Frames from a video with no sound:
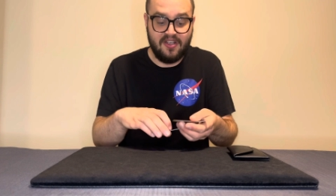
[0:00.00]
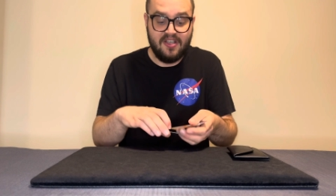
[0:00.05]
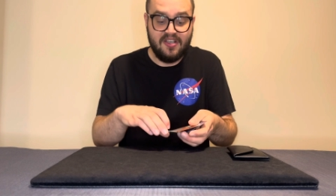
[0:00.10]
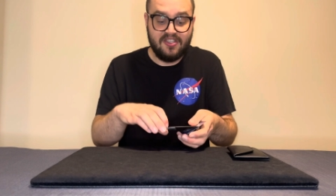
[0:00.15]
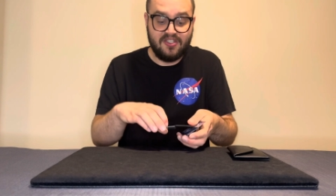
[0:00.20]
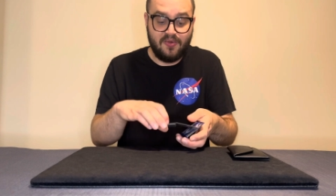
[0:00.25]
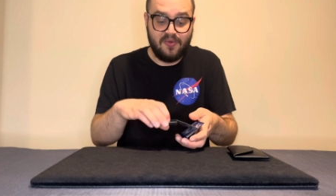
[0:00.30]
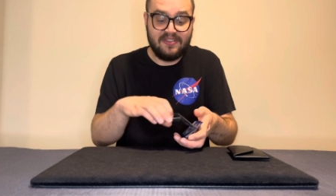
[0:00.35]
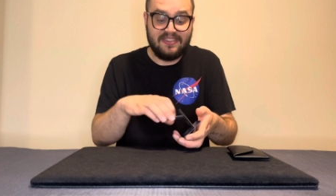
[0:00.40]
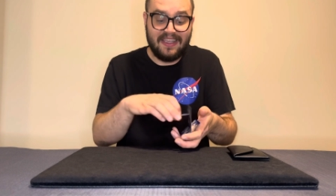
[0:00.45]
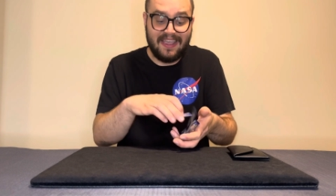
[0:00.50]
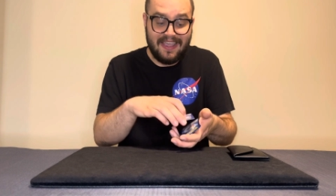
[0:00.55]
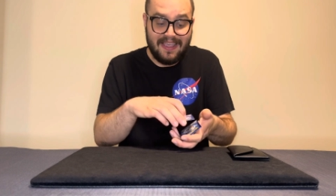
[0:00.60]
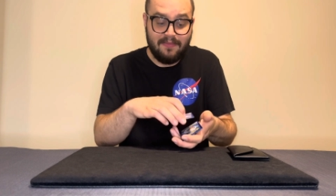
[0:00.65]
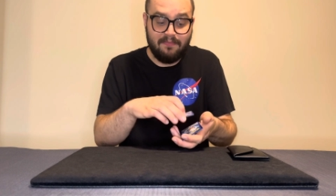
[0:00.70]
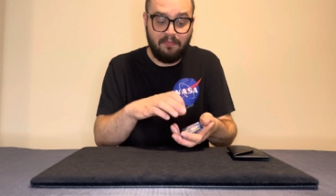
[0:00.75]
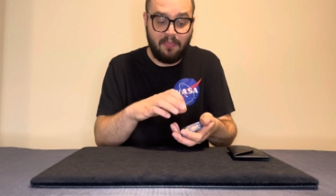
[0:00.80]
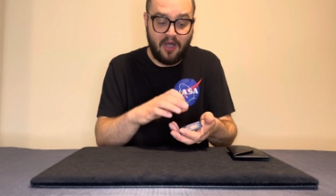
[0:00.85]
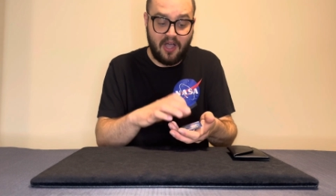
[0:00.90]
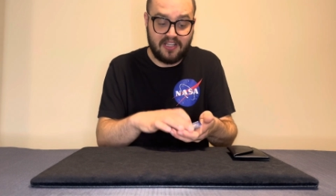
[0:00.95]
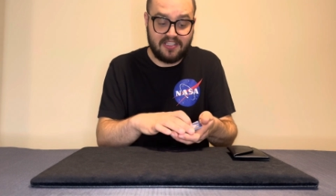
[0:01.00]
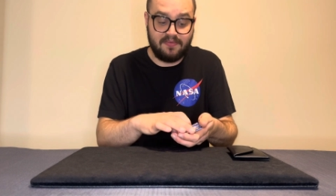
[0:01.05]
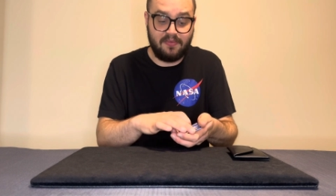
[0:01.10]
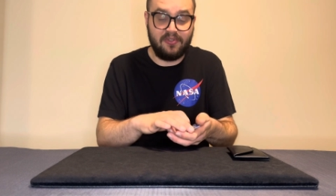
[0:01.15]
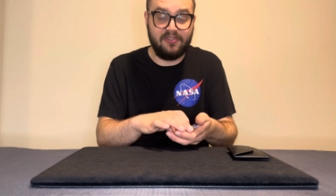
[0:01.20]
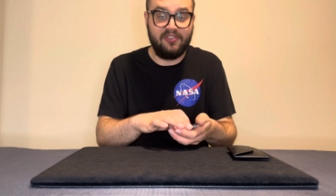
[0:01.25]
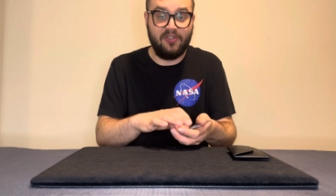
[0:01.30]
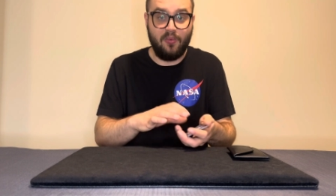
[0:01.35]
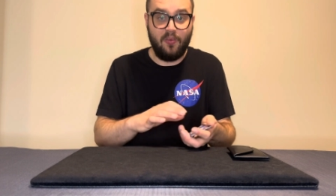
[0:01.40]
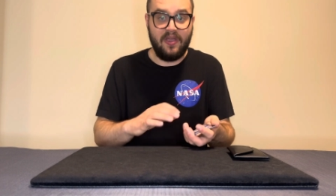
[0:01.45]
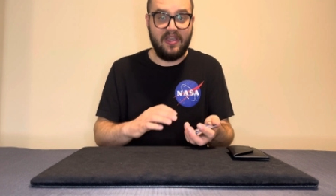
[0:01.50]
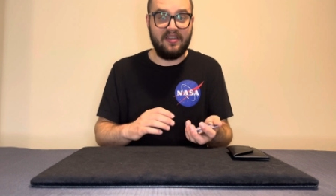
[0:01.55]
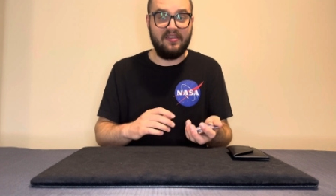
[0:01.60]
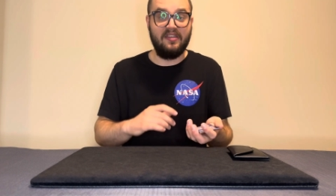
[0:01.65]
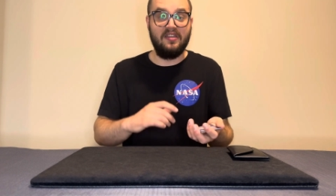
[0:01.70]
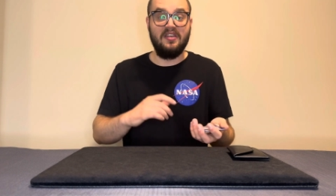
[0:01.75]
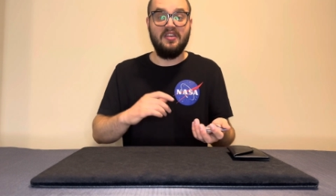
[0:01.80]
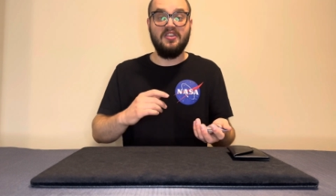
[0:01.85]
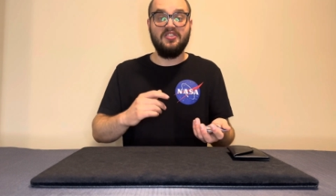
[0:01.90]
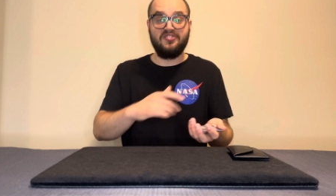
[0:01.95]
So it was impossible to win.
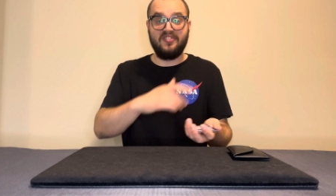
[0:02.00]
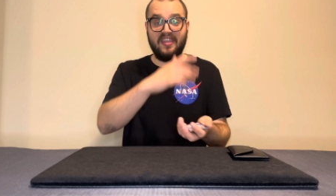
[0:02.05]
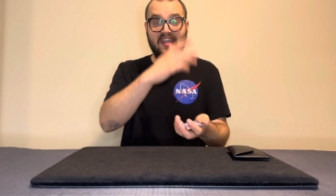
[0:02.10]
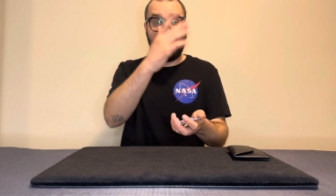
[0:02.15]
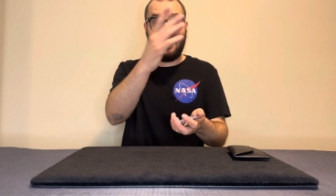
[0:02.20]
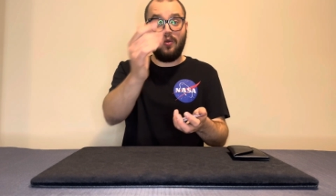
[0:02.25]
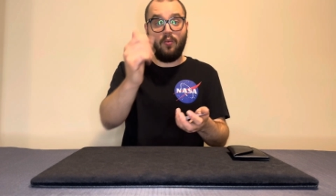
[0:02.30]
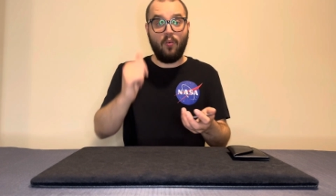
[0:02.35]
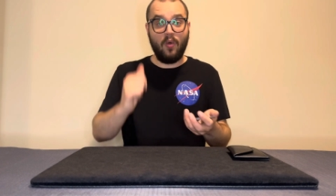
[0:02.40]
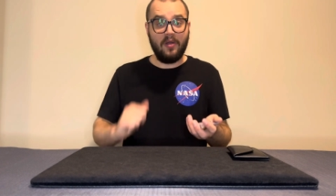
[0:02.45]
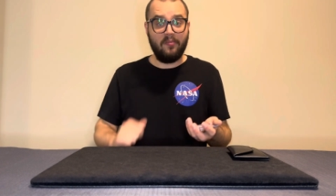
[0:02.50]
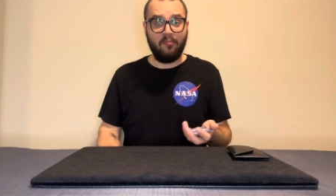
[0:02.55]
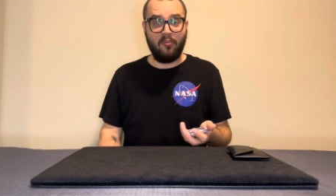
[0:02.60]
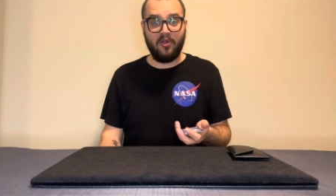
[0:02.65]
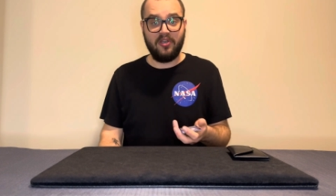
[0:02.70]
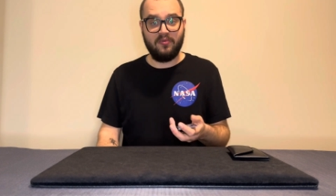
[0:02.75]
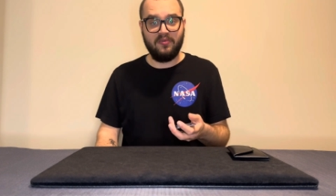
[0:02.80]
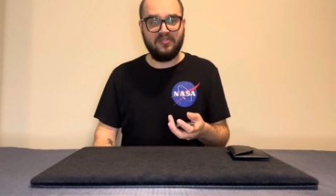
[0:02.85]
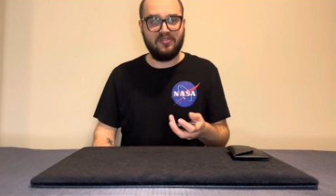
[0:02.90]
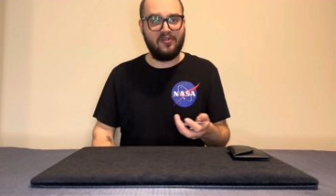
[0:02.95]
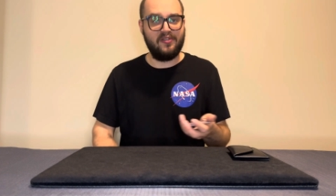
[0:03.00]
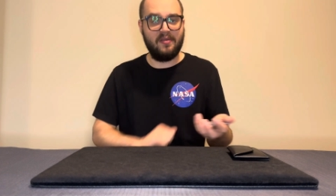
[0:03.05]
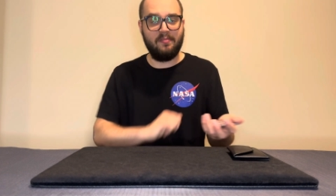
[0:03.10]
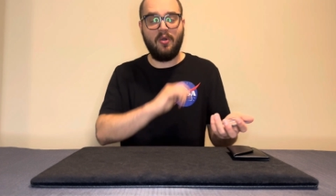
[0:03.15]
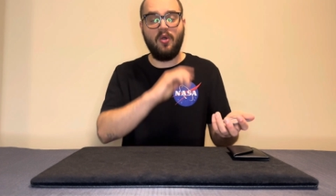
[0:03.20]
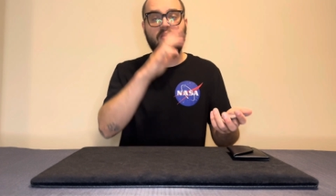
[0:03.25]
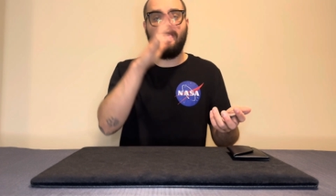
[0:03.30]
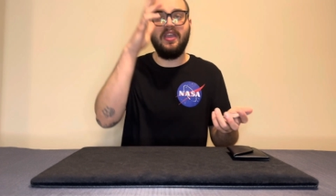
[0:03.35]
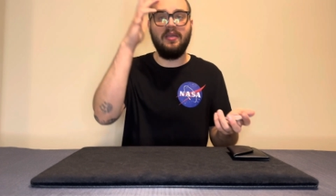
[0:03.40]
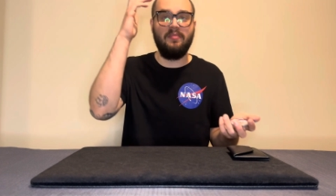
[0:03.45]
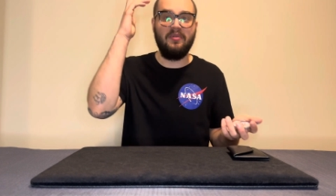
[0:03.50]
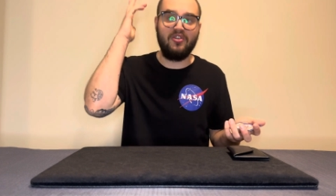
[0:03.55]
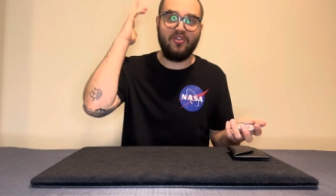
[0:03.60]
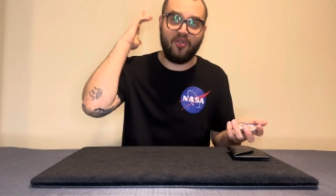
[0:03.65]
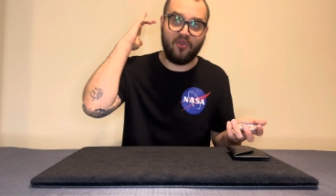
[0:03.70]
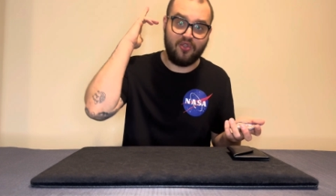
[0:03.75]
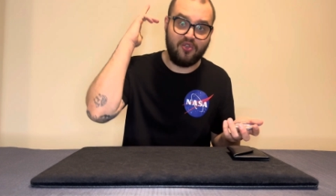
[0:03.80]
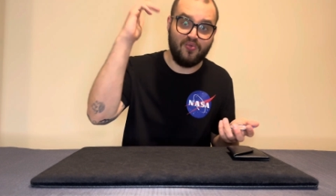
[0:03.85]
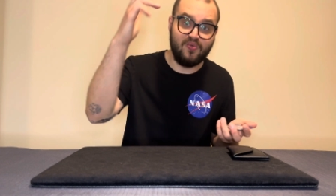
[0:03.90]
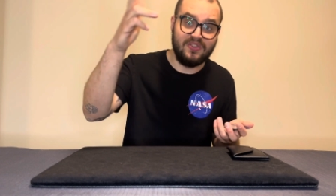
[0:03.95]
So then at one point we told him, okay, but
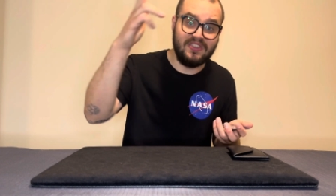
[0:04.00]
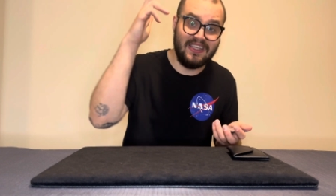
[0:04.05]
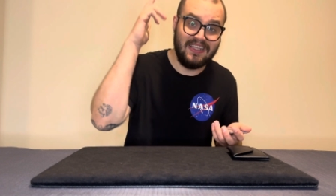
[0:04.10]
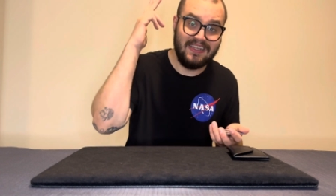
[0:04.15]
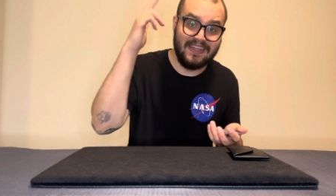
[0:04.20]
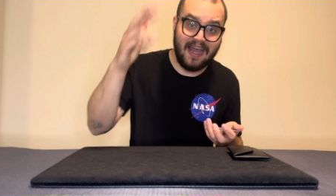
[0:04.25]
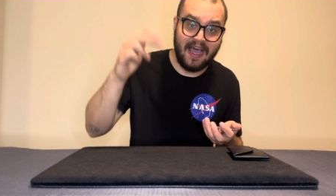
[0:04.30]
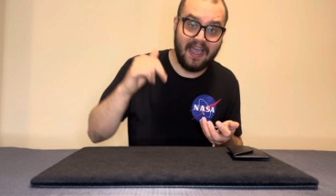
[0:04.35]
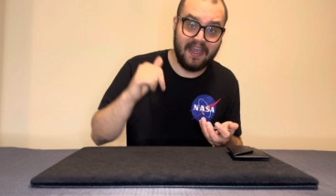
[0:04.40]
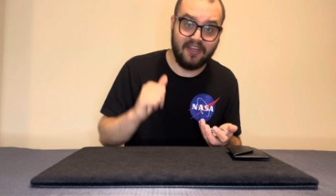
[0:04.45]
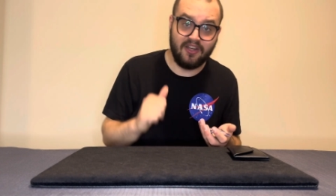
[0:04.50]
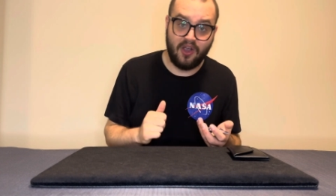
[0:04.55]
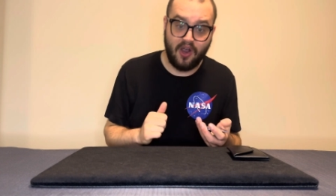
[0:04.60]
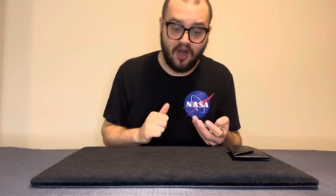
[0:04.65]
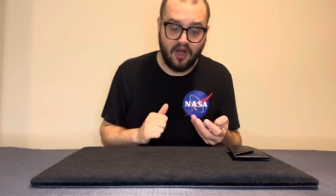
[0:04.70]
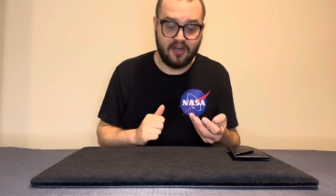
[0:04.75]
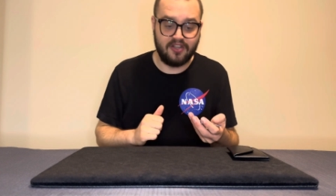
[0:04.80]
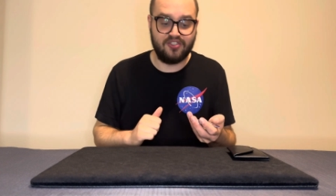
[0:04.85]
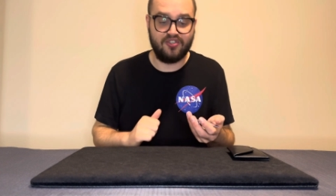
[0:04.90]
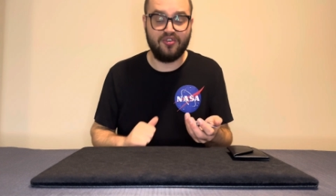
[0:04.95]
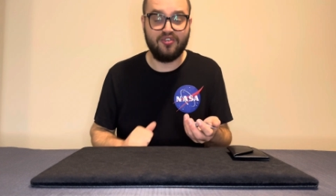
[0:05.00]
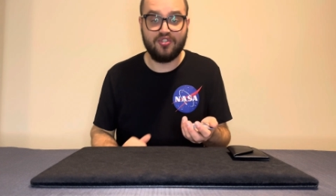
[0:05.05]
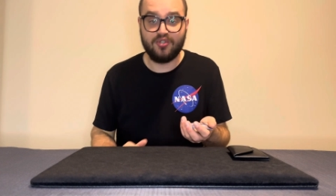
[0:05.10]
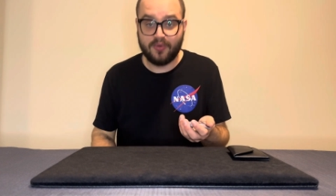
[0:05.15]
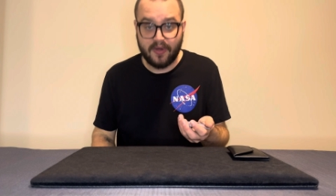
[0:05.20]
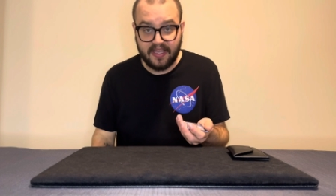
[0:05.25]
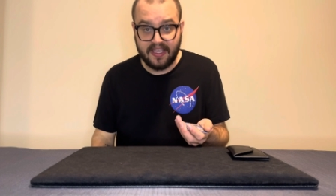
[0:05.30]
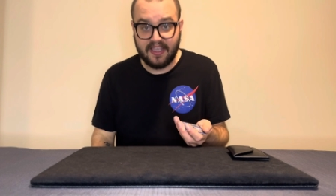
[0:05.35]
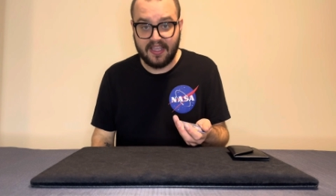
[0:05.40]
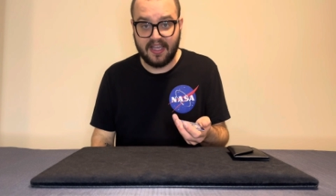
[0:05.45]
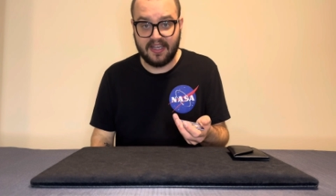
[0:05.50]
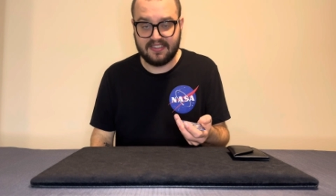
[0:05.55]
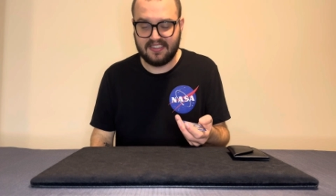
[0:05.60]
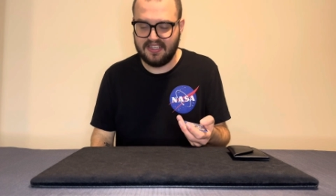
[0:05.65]
you're using nine cards, you're tricking us.